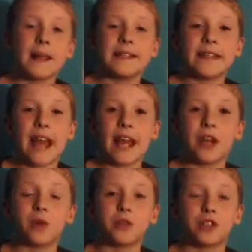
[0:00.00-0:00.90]
is that
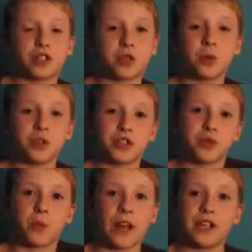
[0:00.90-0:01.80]
it the school was
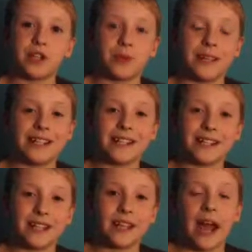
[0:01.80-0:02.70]
just way too easy
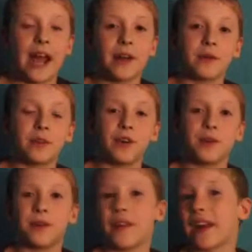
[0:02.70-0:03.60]
I don't
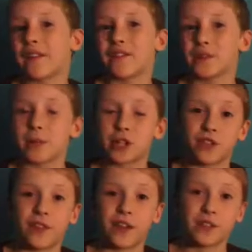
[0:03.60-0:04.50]
know, uh, like, if it was a mixture
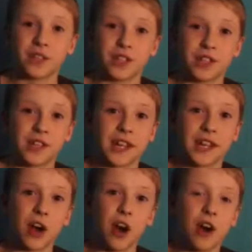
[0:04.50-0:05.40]
if I was just, like,
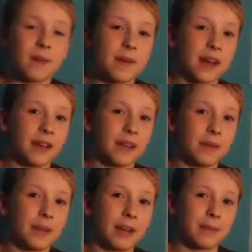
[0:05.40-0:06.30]
automatically
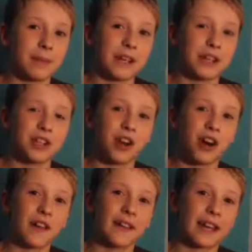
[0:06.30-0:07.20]
being
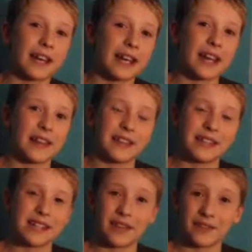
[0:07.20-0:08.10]
taught, like, in this
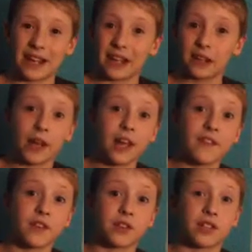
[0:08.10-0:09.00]
in everyday life,
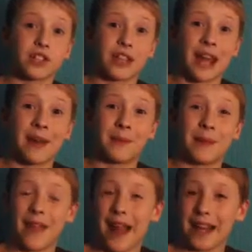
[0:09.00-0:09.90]
or it was just came to
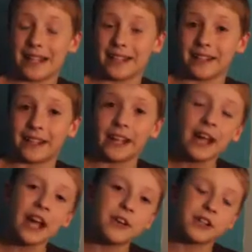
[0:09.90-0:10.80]
me that easily.
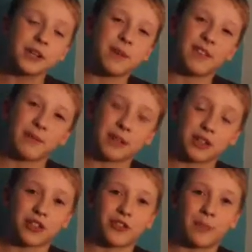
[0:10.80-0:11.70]
It was a little bit of a
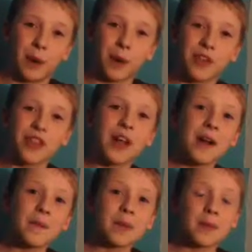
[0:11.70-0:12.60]
mixture of both,
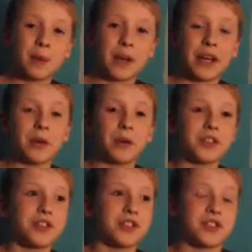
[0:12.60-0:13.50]
but it
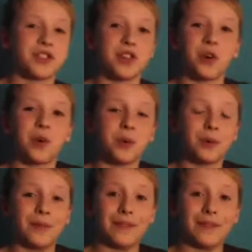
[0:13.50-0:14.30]
was just so